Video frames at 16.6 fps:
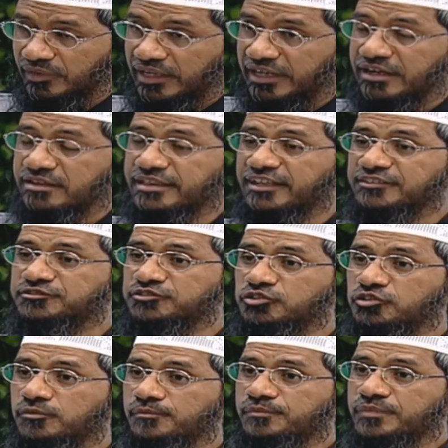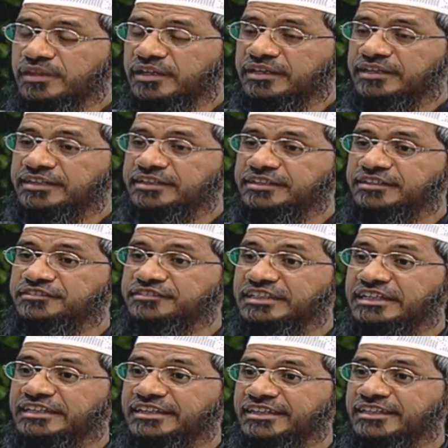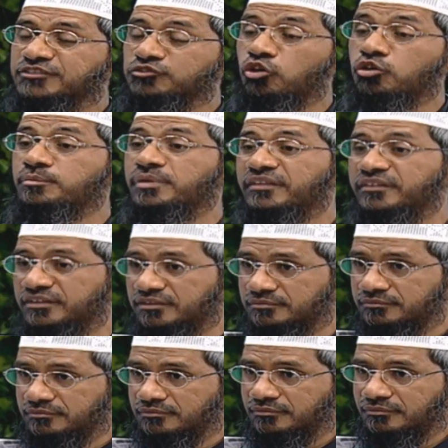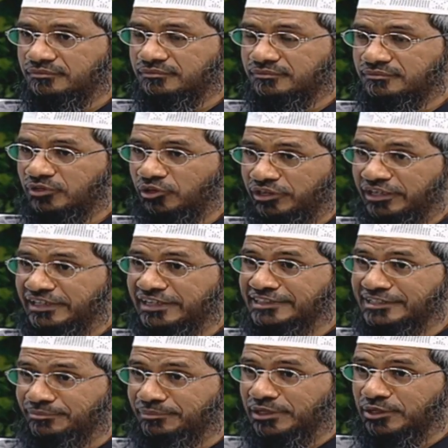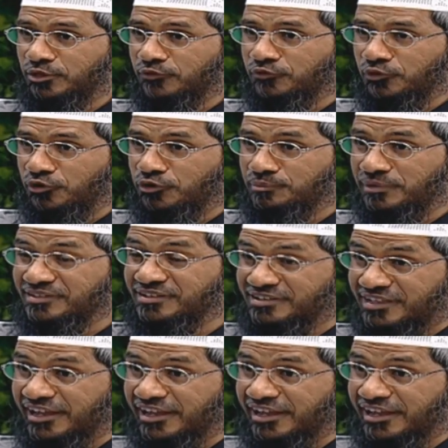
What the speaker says: it is as though he is eating his own brother. Now, eating the meat of your own brother is